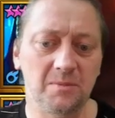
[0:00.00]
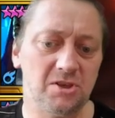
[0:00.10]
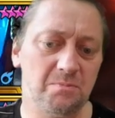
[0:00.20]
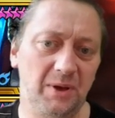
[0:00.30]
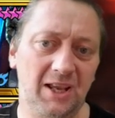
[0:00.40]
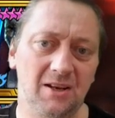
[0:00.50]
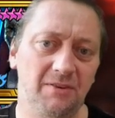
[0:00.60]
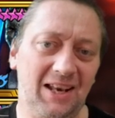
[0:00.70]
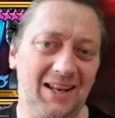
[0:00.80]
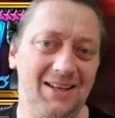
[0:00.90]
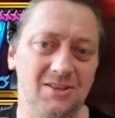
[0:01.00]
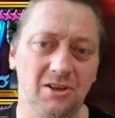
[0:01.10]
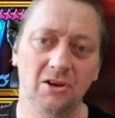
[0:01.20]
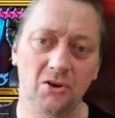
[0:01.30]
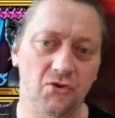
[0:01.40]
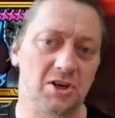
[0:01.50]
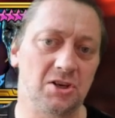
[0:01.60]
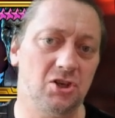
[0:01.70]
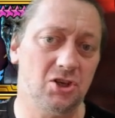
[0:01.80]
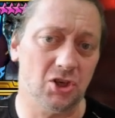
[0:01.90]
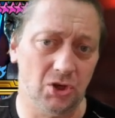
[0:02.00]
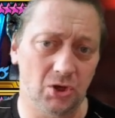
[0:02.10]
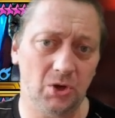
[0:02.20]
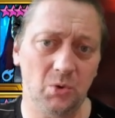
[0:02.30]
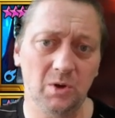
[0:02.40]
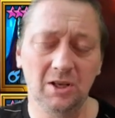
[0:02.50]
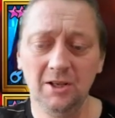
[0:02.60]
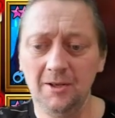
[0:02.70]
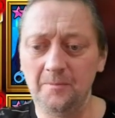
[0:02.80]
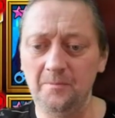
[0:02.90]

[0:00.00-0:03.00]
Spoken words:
speed of at least 102,